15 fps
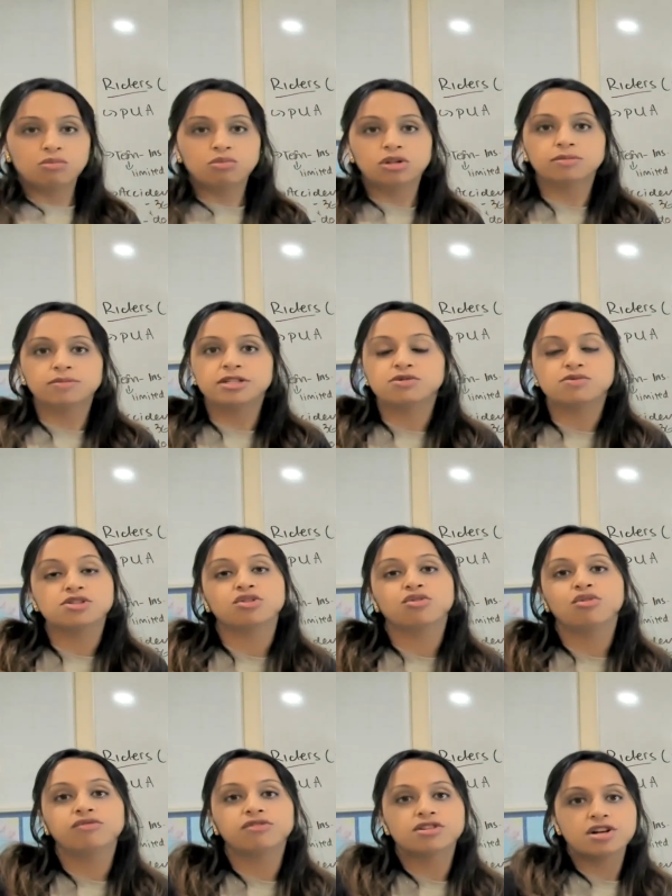we'll be
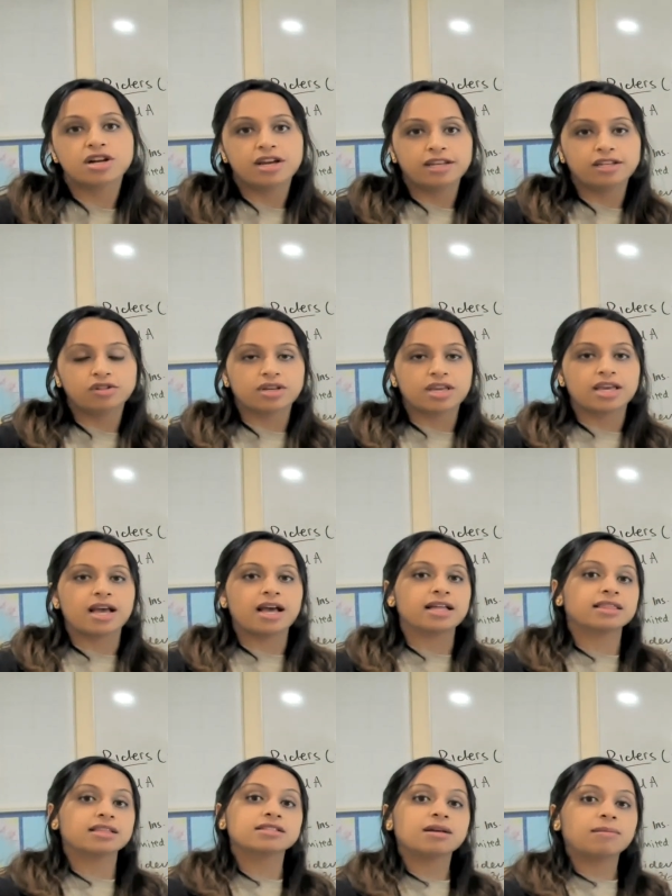switching over and looking
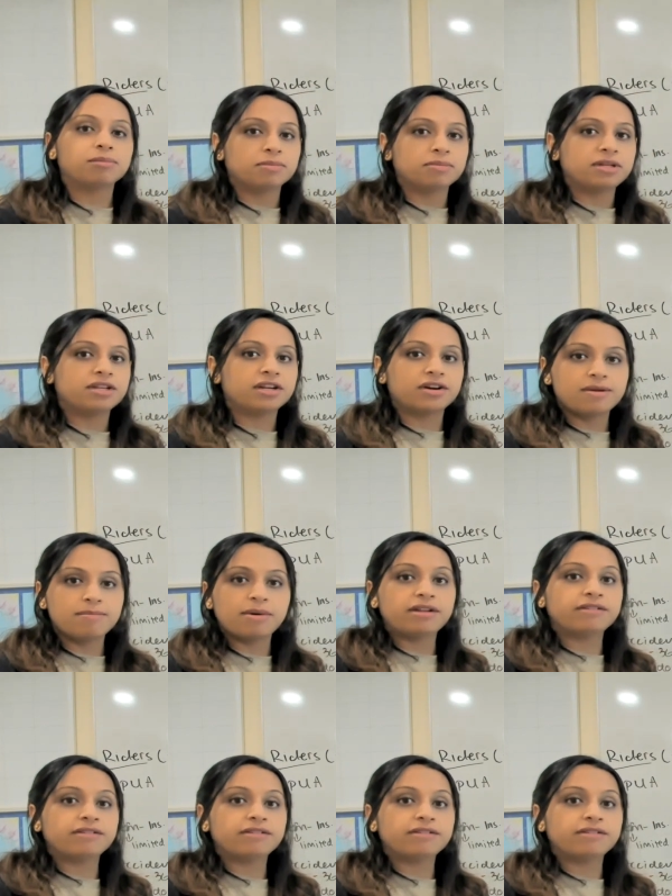at the supplementary